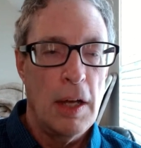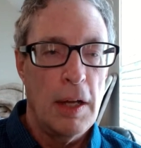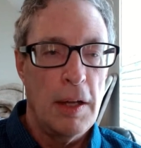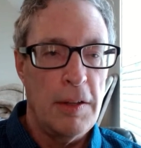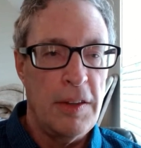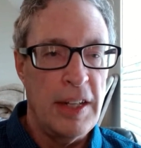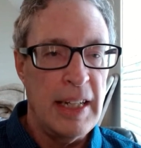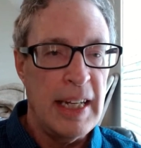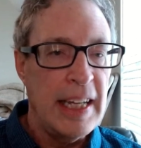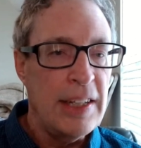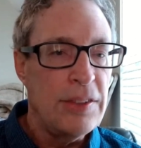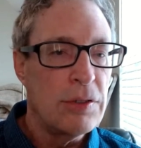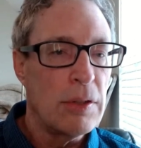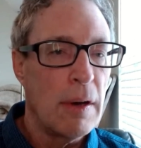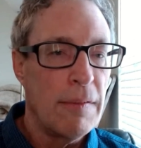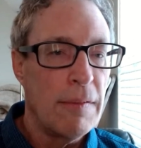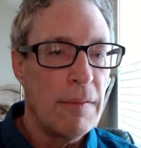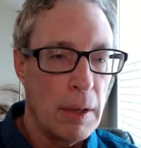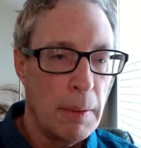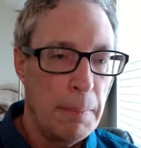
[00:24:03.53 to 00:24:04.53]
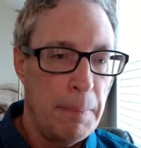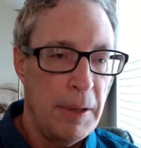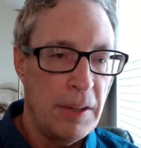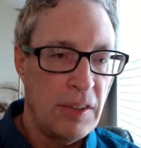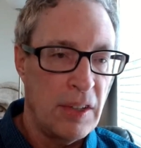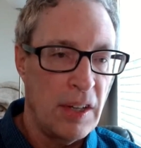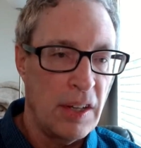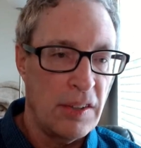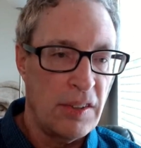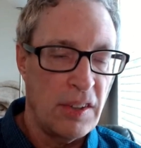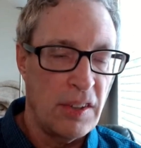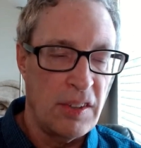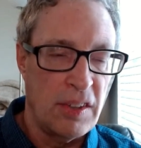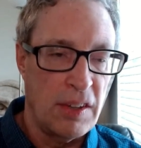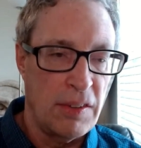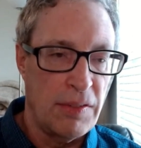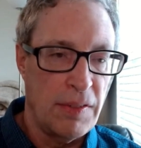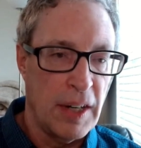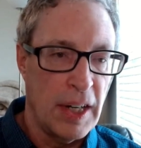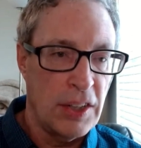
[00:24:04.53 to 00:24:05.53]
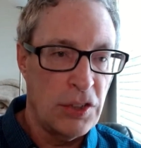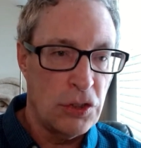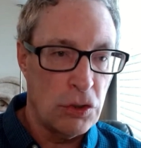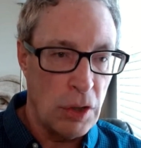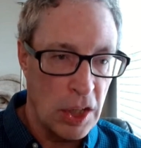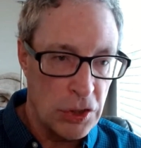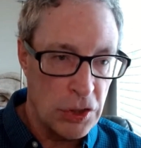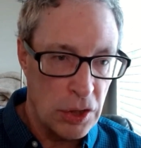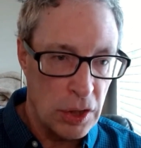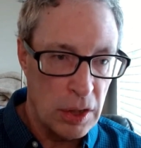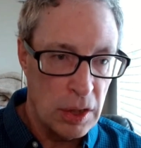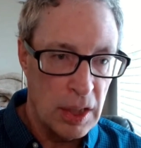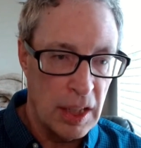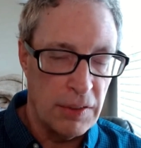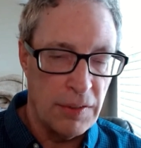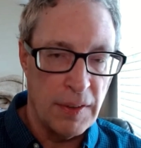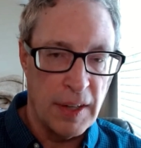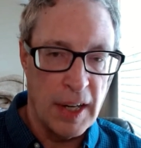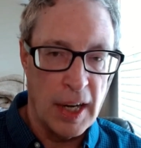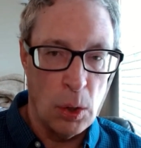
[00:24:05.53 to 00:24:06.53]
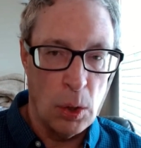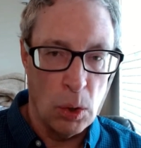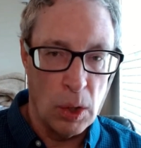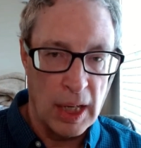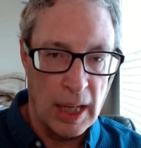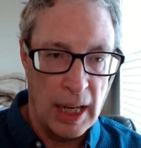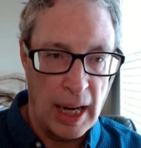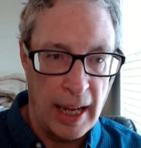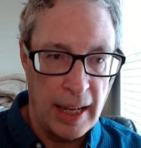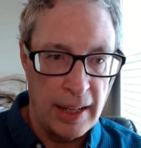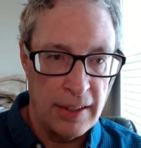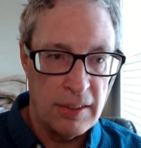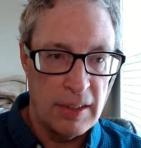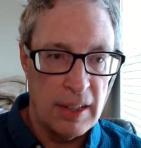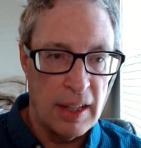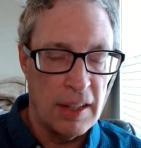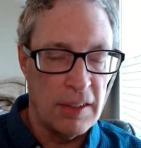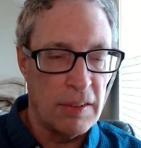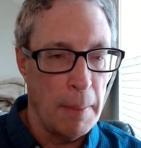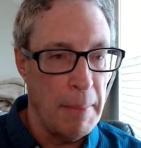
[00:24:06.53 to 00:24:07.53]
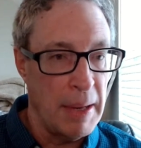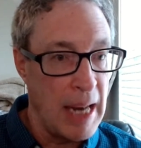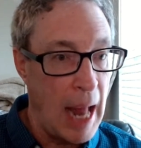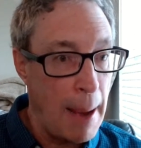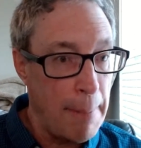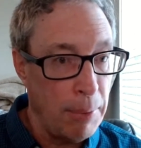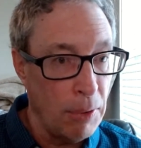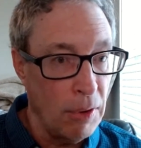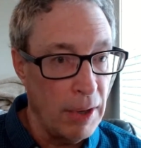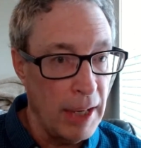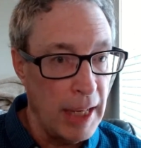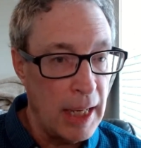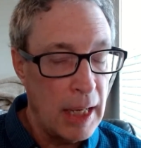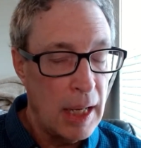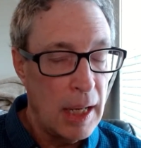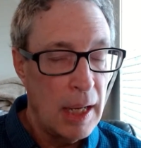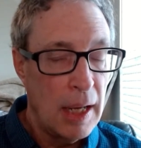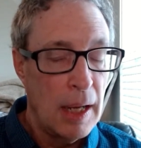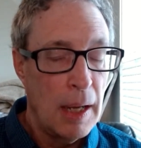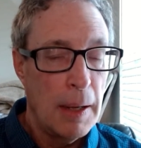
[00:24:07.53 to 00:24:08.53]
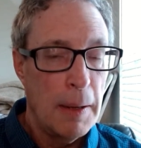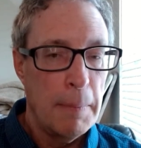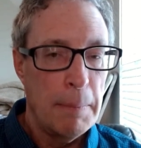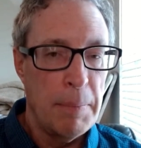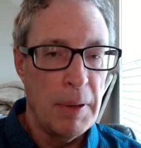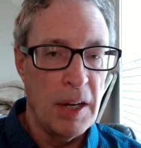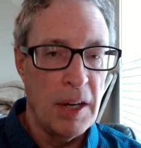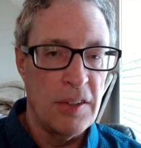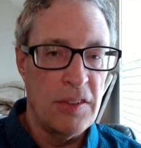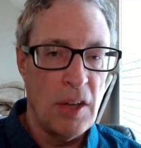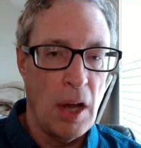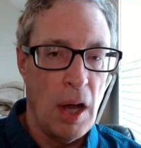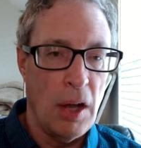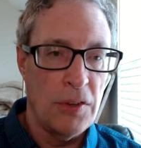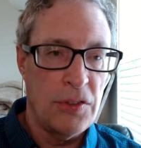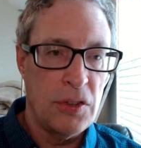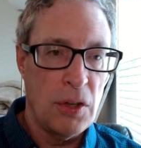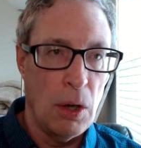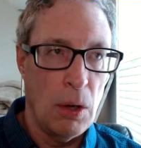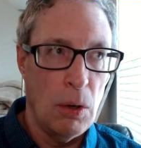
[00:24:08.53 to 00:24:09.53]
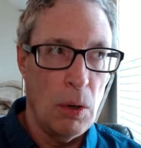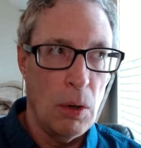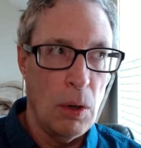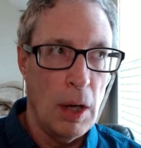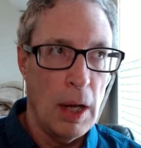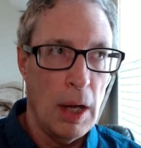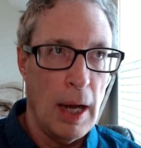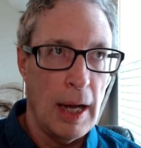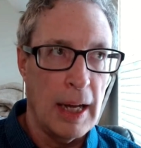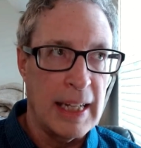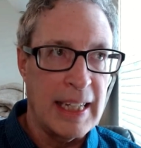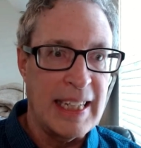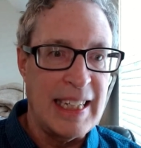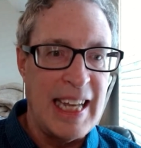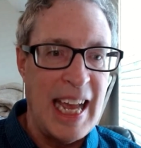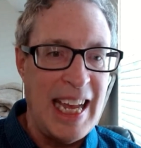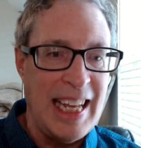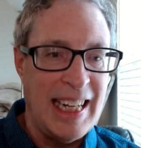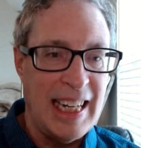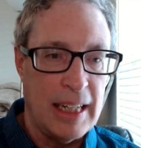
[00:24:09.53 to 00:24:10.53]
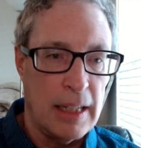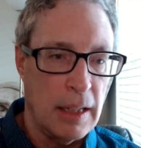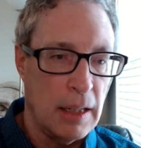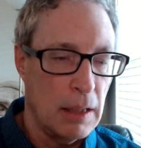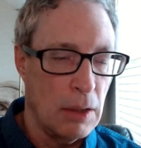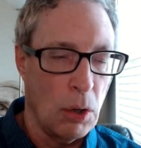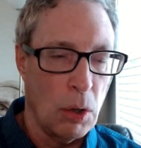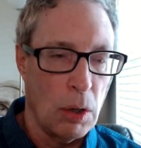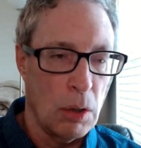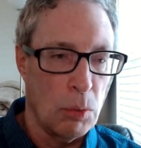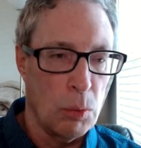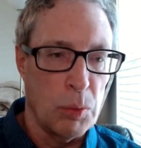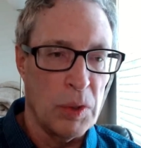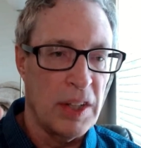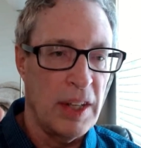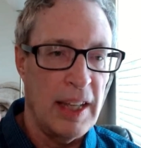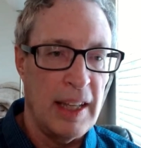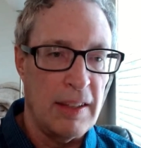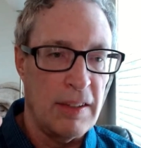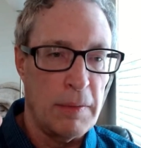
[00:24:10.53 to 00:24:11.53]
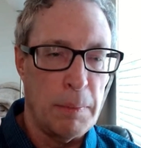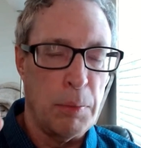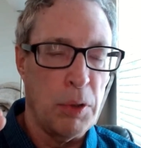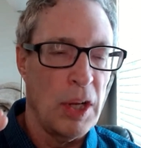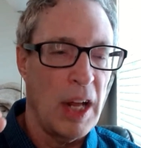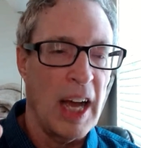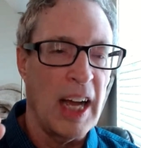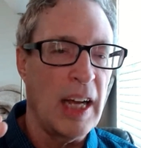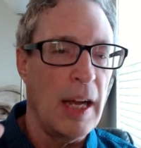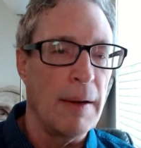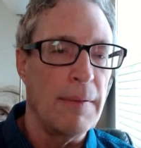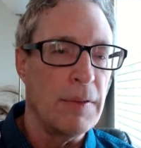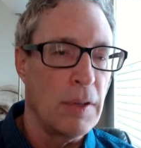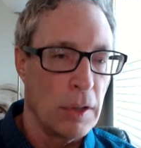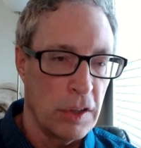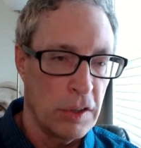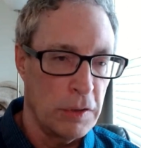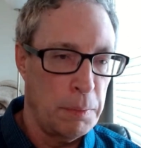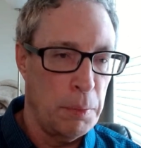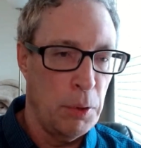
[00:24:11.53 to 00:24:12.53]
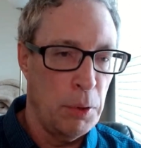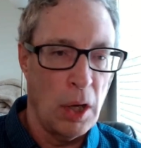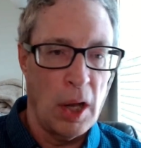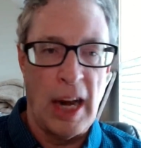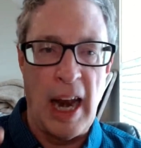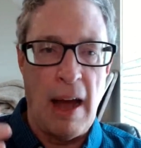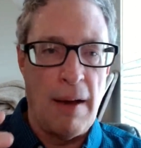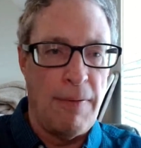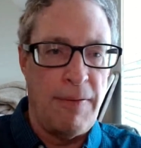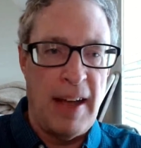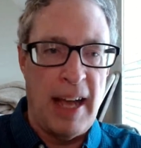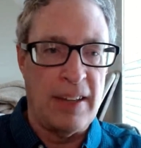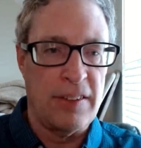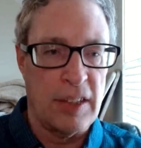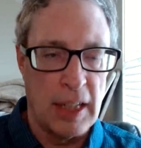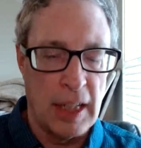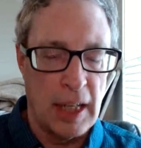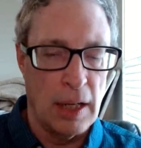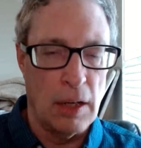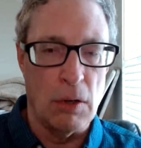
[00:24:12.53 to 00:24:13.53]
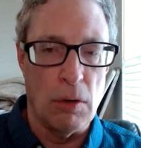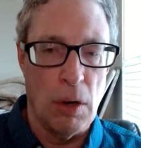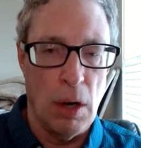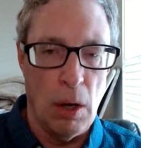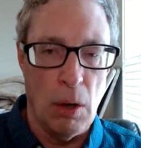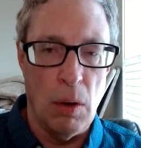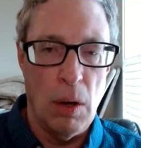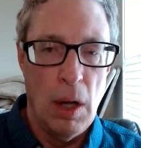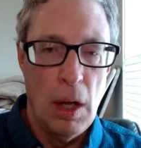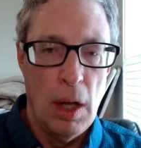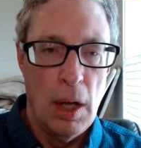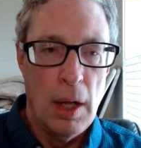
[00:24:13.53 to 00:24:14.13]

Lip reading: the nature of their business is it's very structured, it's very organized, it's a monopoly, but it's also gated it's put a governor is put on how fast it can grow.